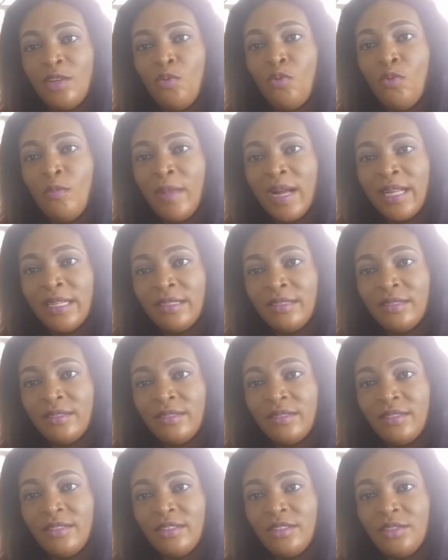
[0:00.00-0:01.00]
a woman,
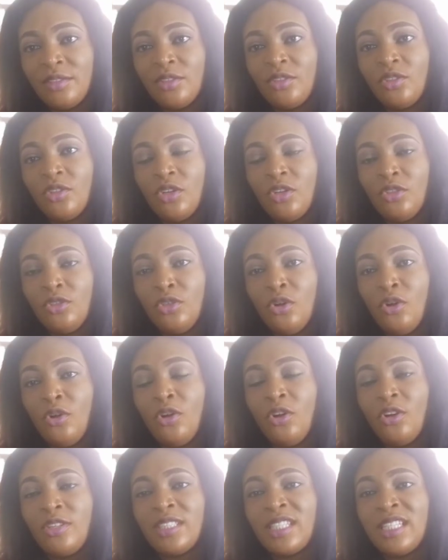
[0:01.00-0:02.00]
you are
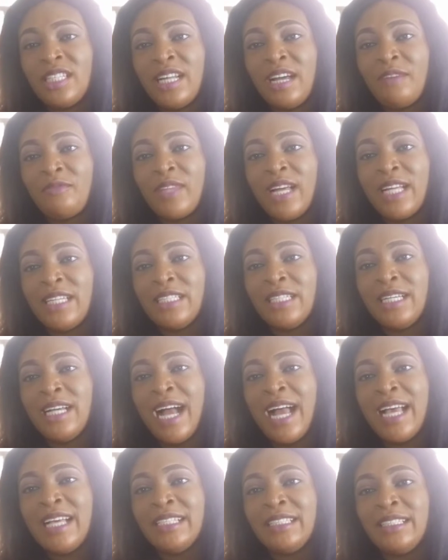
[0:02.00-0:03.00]
lusting after the
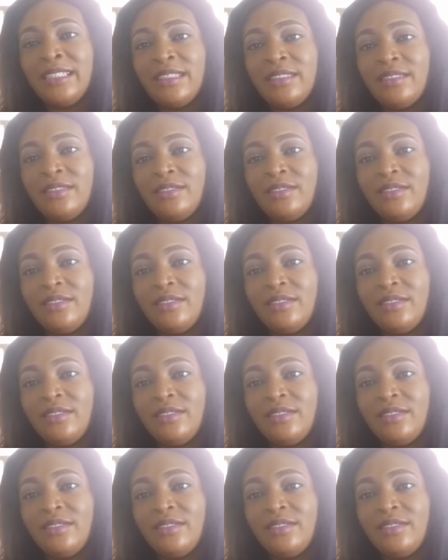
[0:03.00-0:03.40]
guy's